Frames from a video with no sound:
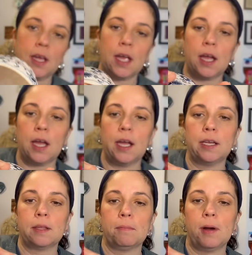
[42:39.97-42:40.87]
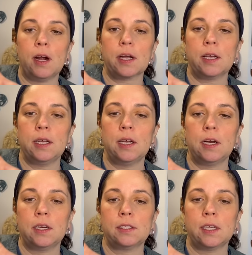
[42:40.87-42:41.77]
And the mark on
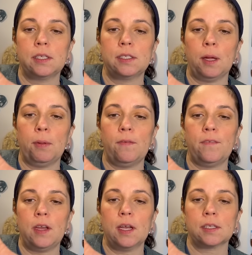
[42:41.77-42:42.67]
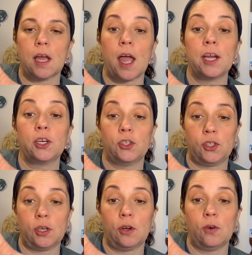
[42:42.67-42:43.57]
here says Double Phoenix
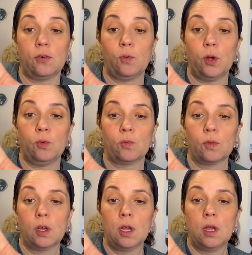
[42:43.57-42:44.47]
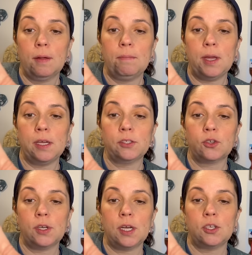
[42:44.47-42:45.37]
Ironstone, woot, Ming
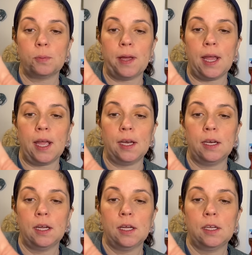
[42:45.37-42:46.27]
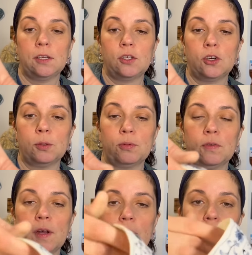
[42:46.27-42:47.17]
Tree, Japan, detergent
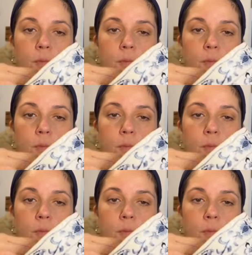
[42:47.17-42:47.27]
proof, oven